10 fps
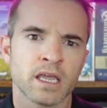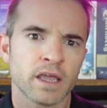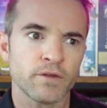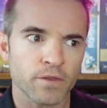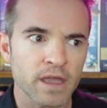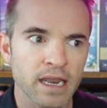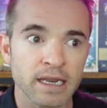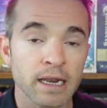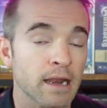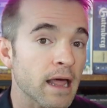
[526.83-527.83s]
if you think it
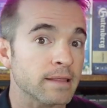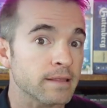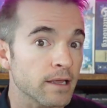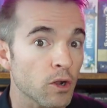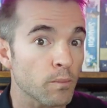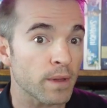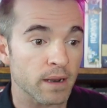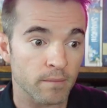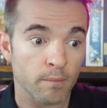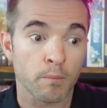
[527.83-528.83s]
needed a little
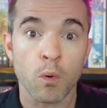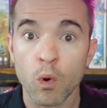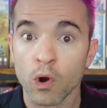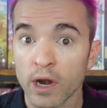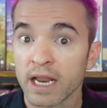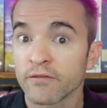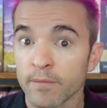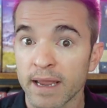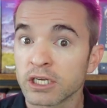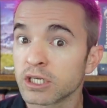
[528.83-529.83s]
bit more
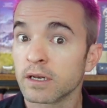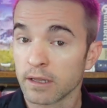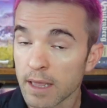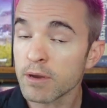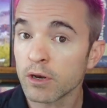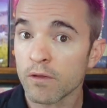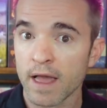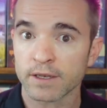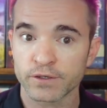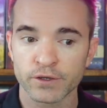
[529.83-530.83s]
information, let me know
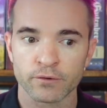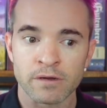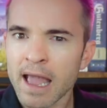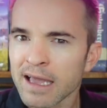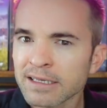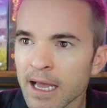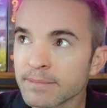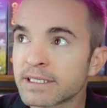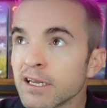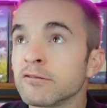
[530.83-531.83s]
that too. And I'm
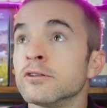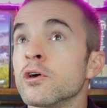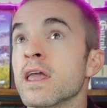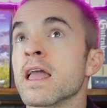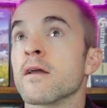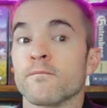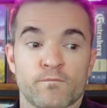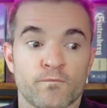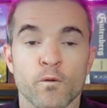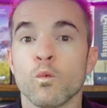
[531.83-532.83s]
still looking
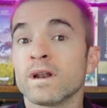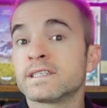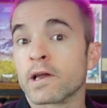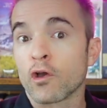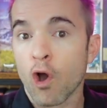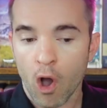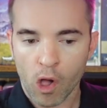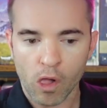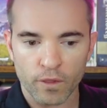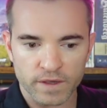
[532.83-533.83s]
for what to
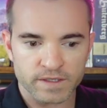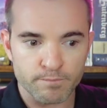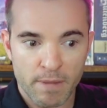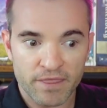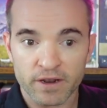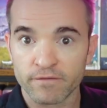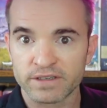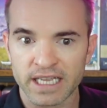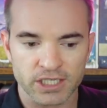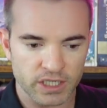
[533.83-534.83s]
call this method of
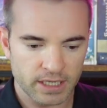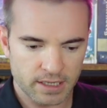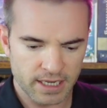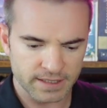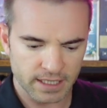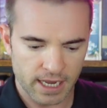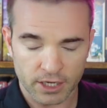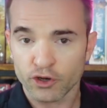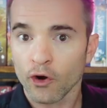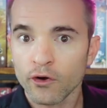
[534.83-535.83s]
teaching. Is it a
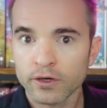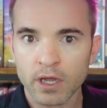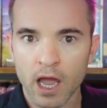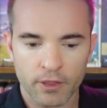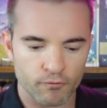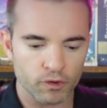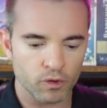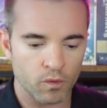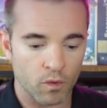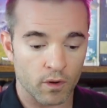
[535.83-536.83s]
turn talk
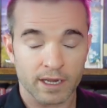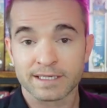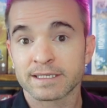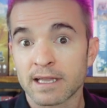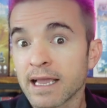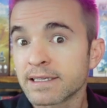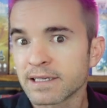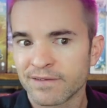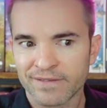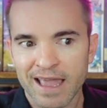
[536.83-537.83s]
through or a slice
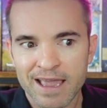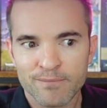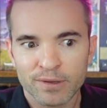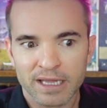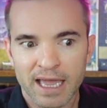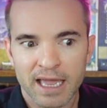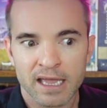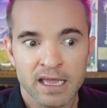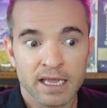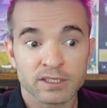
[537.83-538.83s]
of
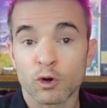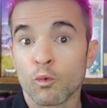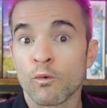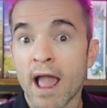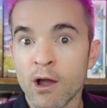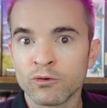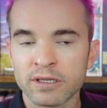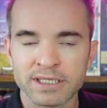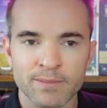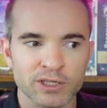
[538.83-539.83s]
gameplay? Is it a
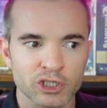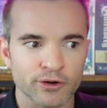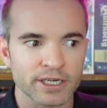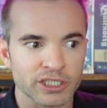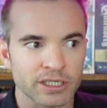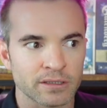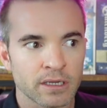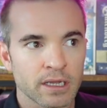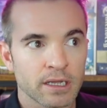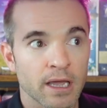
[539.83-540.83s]
round demonstration?
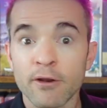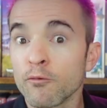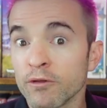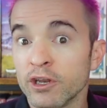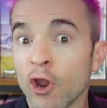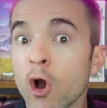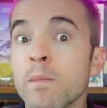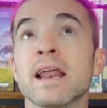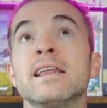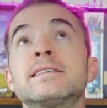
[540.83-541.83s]
I don't really know,
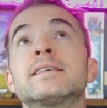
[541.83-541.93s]
but I need